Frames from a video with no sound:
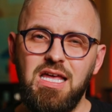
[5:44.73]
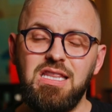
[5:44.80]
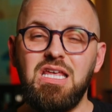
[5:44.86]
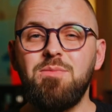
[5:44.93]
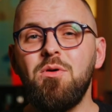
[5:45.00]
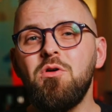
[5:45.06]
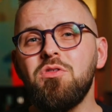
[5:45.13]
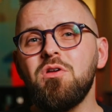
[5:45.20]
They
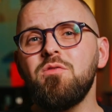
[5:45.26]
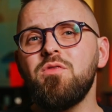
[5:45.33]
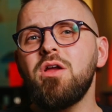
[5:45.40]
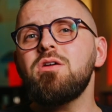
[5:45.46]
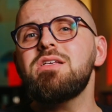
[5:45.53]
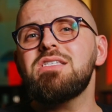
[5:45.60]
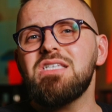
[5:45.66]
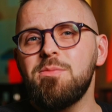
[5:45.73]
both are
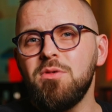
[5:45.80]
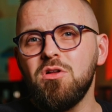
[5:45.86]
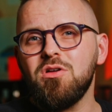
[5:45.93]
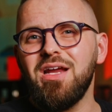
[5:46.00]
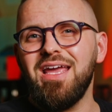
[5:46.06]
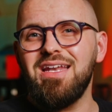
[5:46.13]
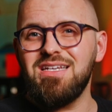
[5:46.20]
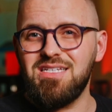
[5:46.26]
very similar
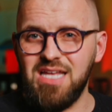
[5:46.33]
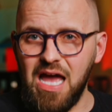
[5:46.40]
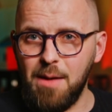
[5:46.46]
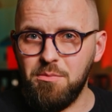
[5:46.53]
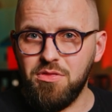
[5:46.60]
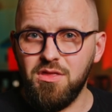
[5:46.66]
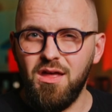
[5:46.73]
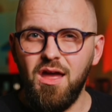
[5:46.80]
in
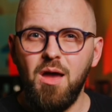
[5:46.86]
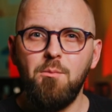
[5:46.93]
depth,